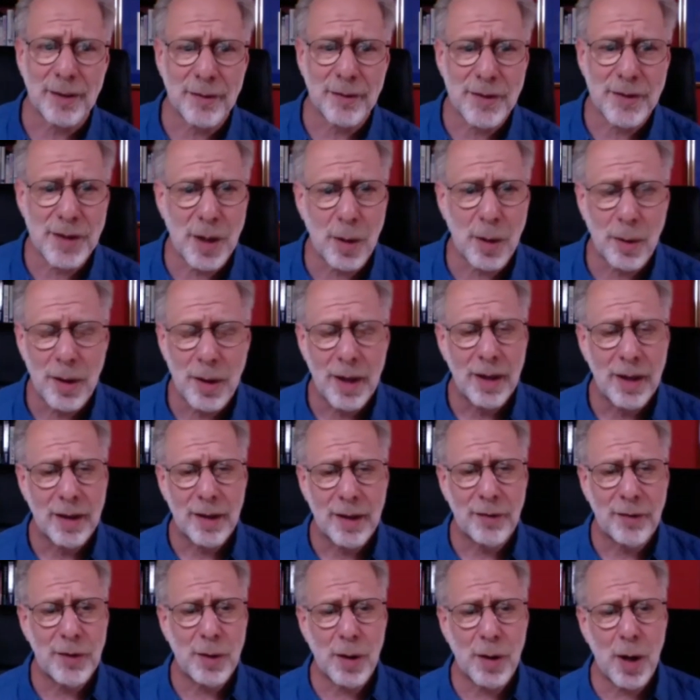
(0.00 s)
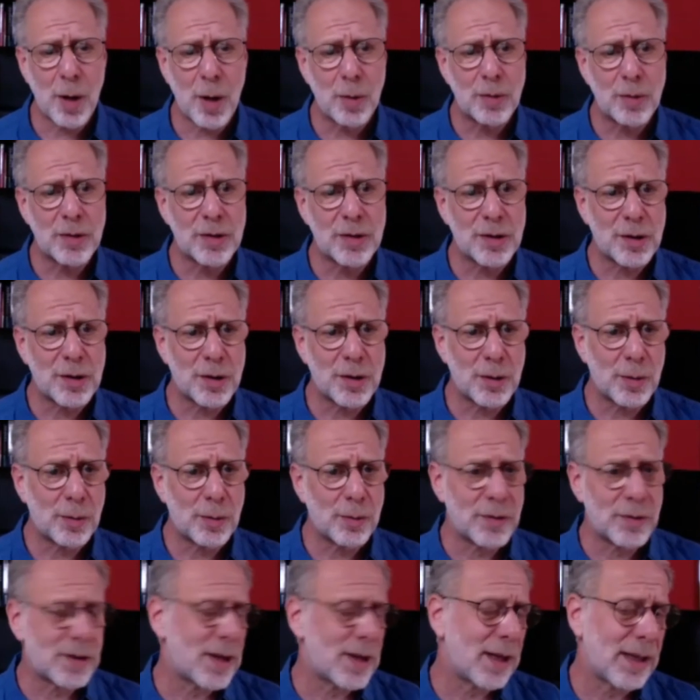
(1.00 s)
So if you go to
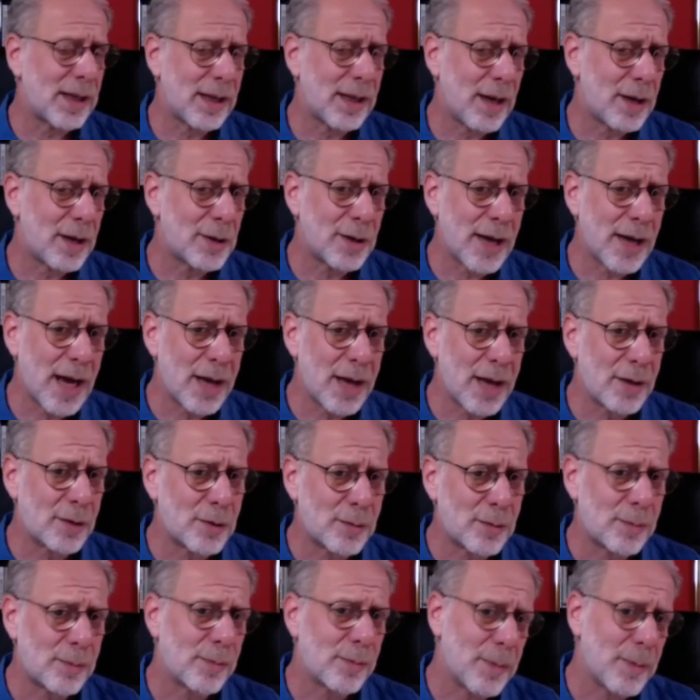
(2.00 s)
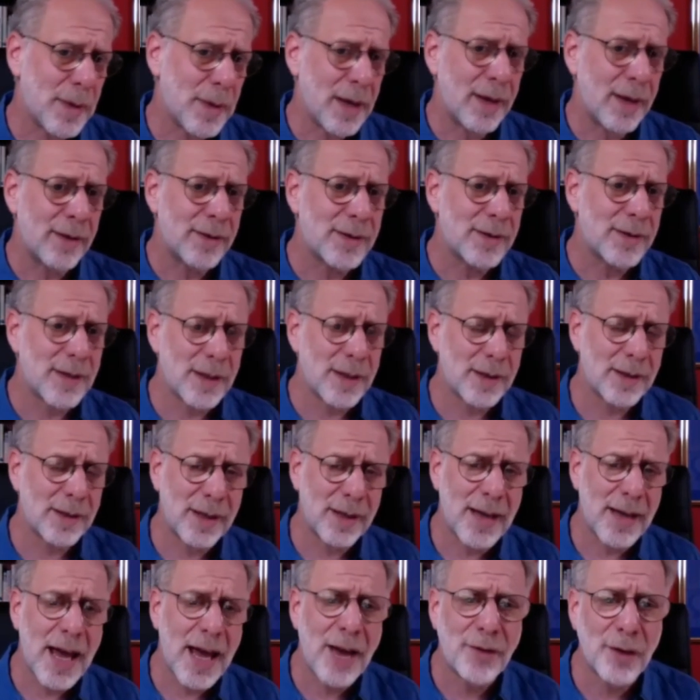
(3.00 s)
study hunter-gatherers
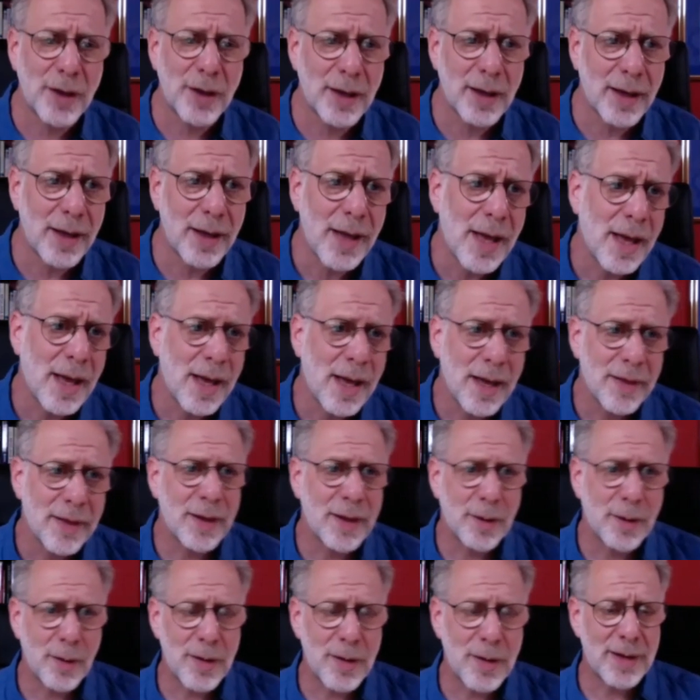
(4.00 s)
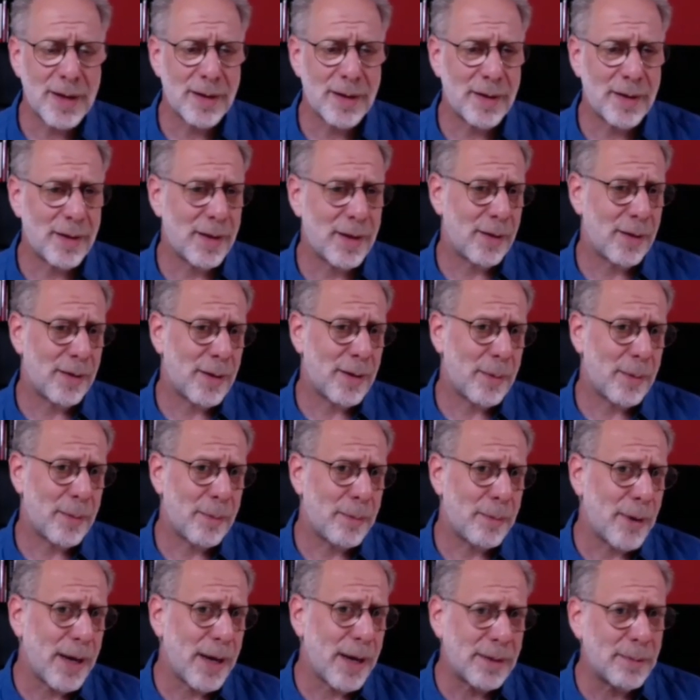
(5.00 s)
in Africa, that, you know, they, the
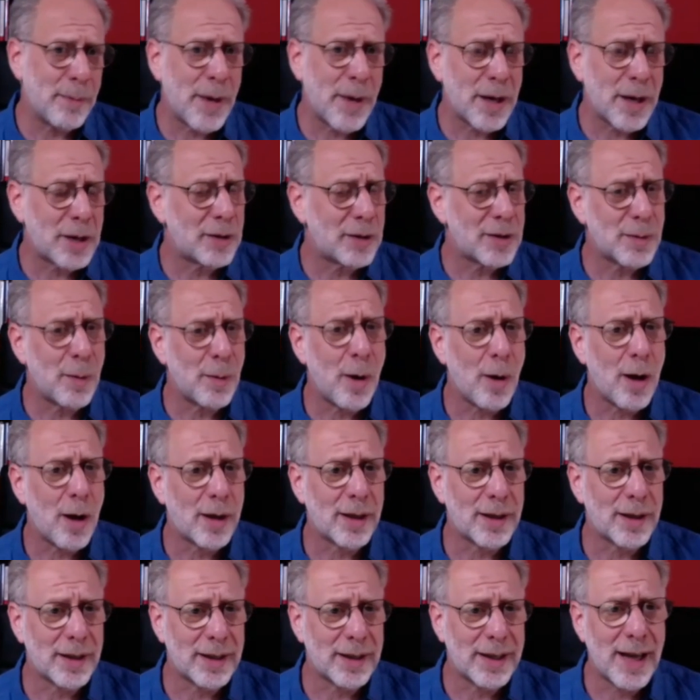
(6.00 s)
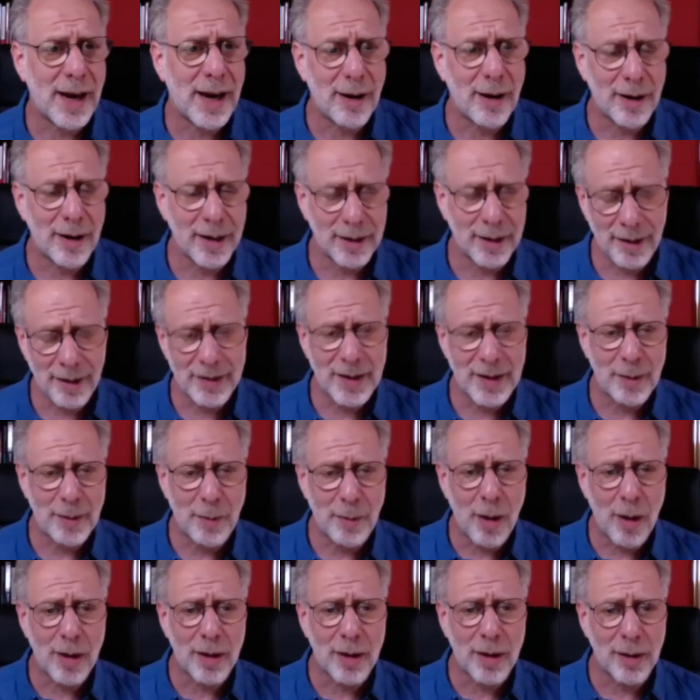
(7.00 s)
bread and butter is walking and carrying, right? They
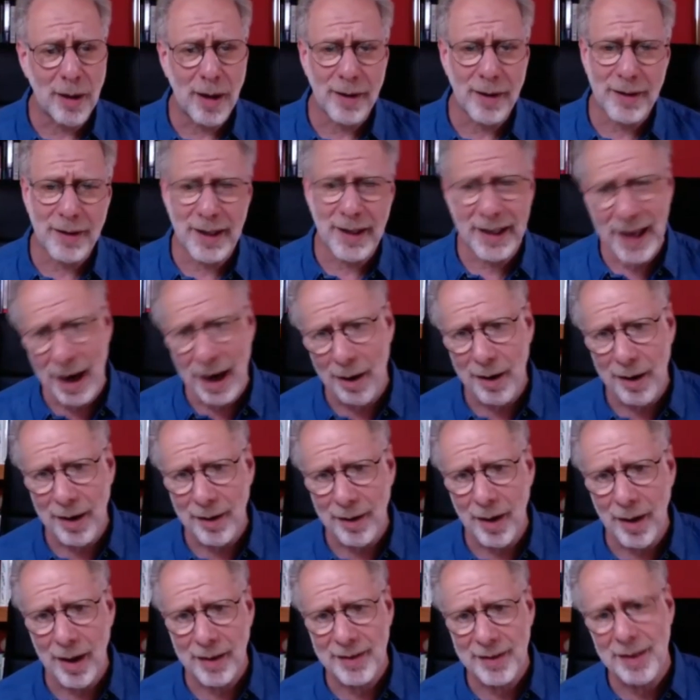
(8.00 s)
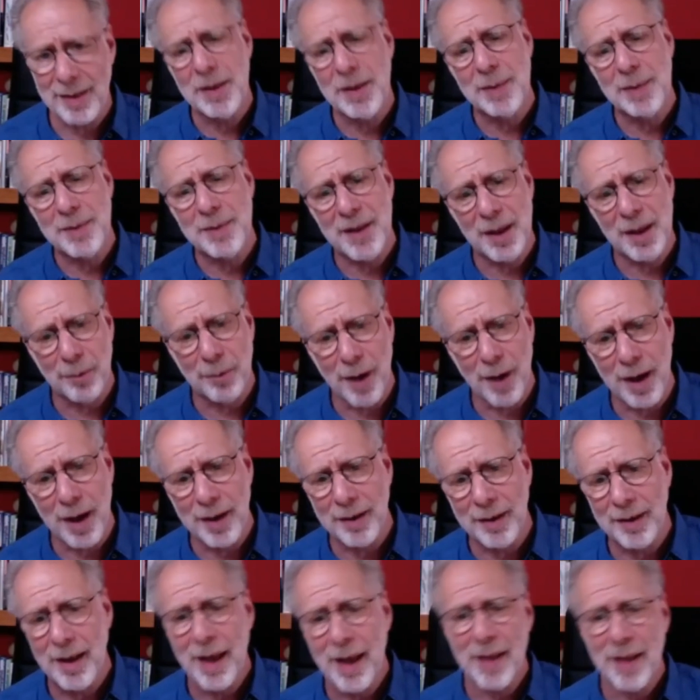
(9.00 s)
walk a lot, they carry a lot. Sometimes they
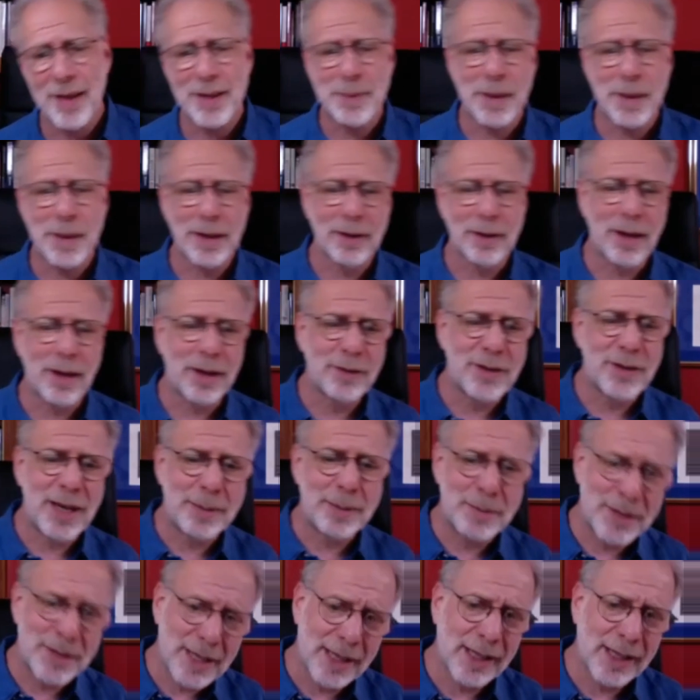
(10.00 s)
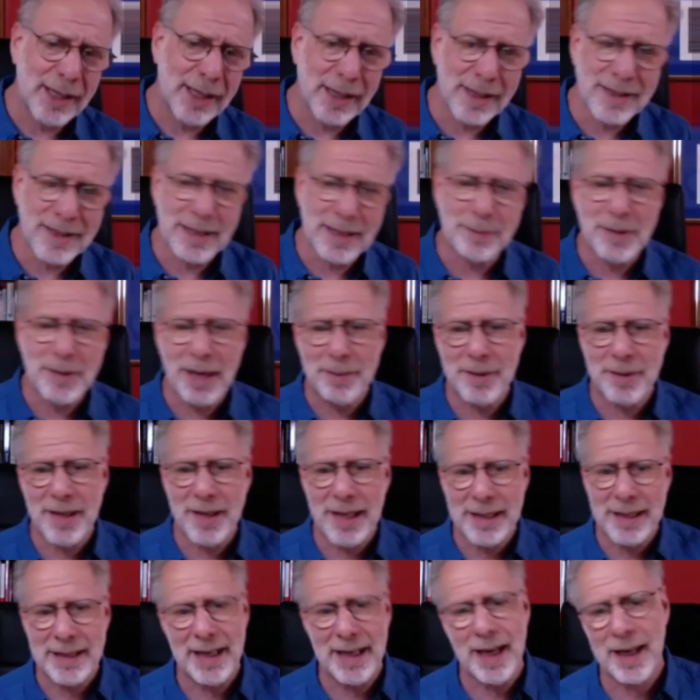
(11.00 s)
run, they spend a lot of time digging, sometimes they
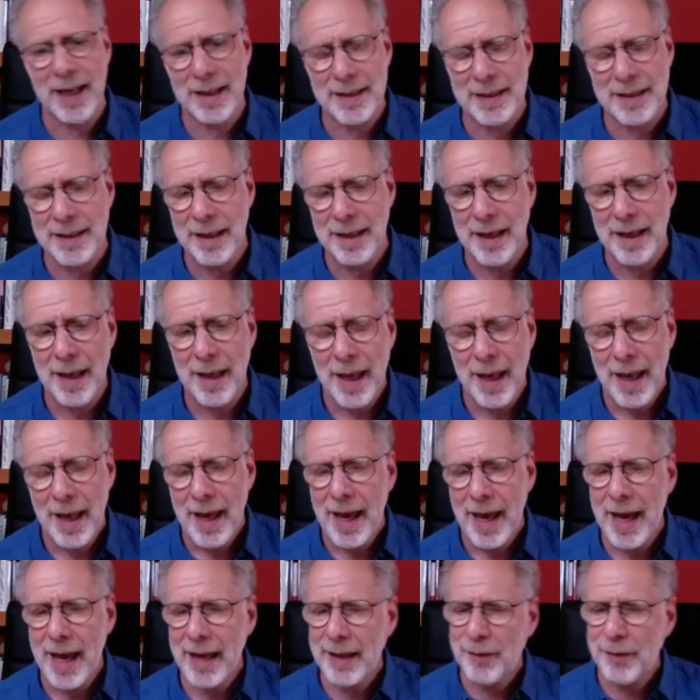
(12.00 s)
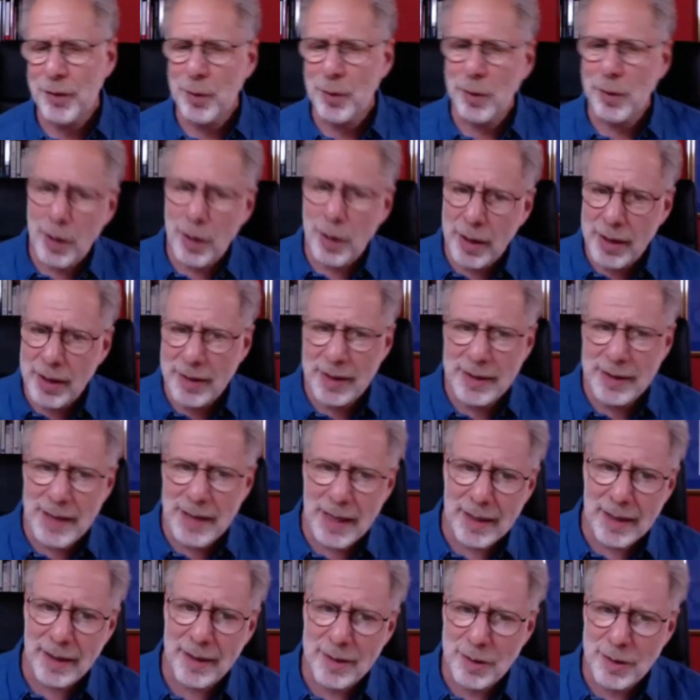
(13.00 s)
dance. And if you look at the
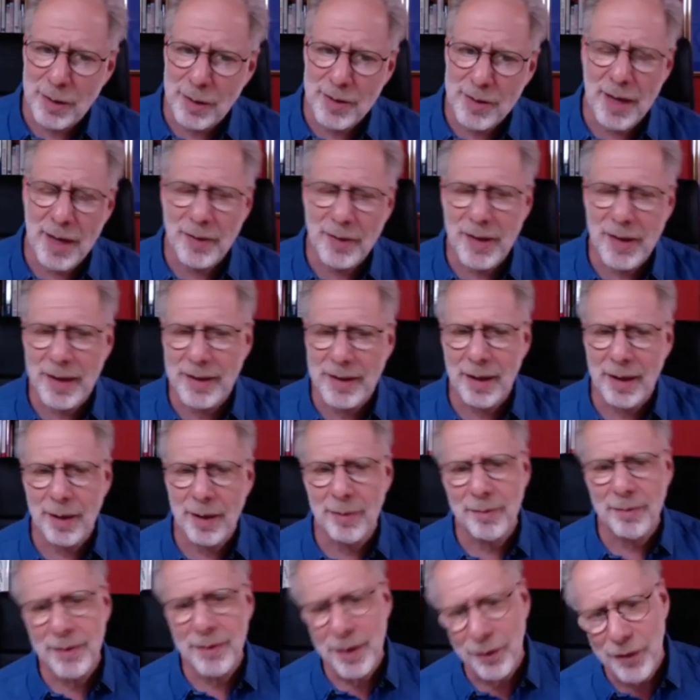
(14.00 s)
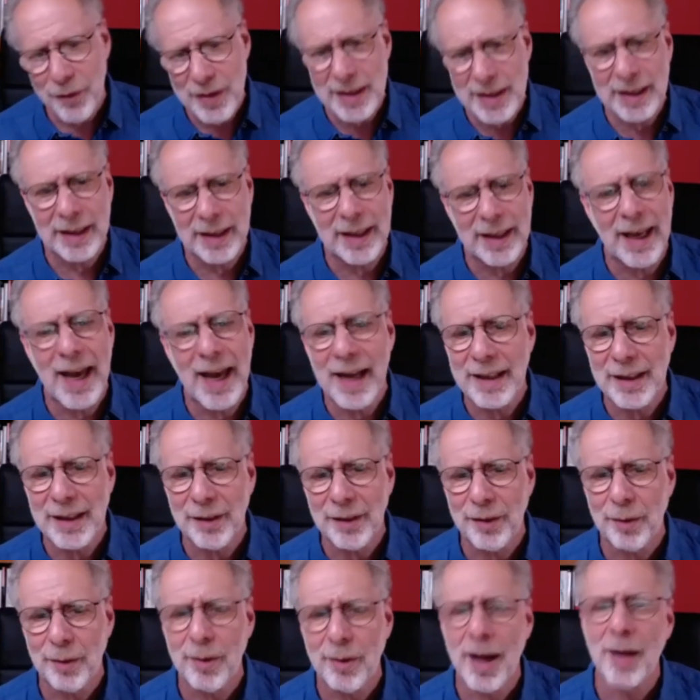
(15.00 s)
data, it turns out that they're physically active
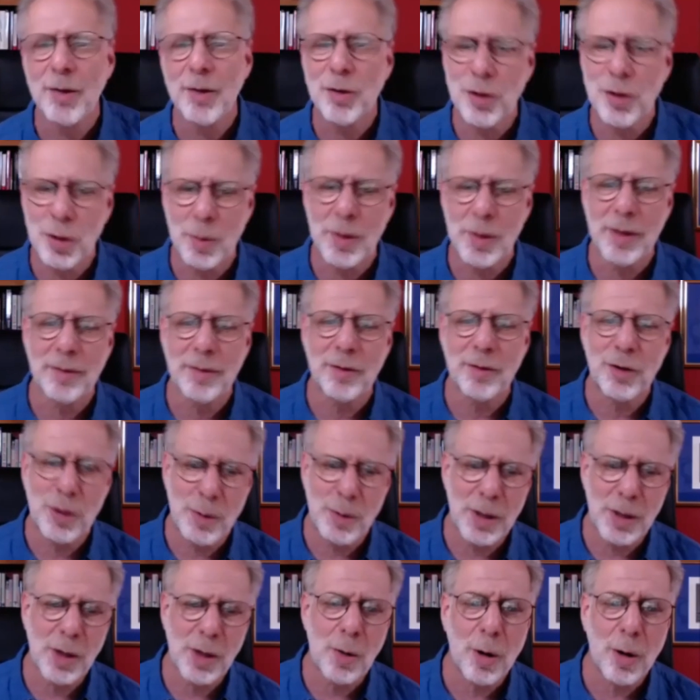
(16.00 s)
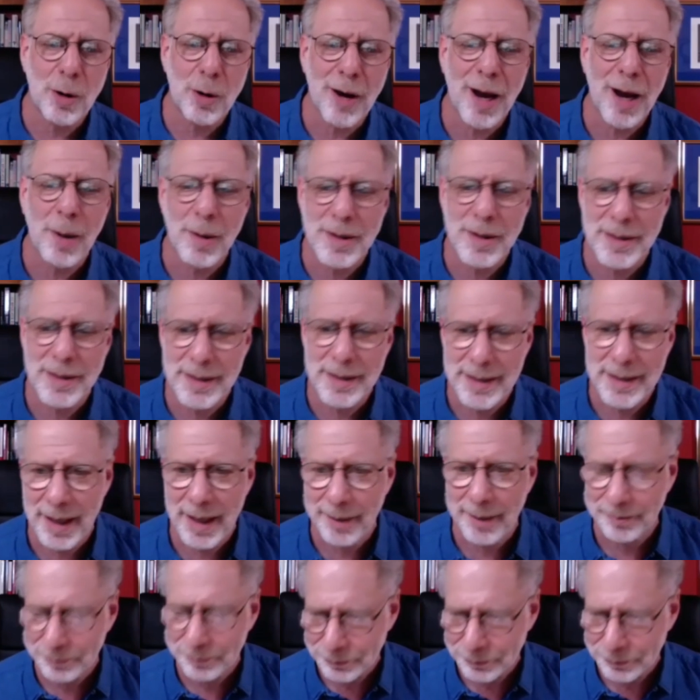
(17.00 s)
around two and a quarter hours a day.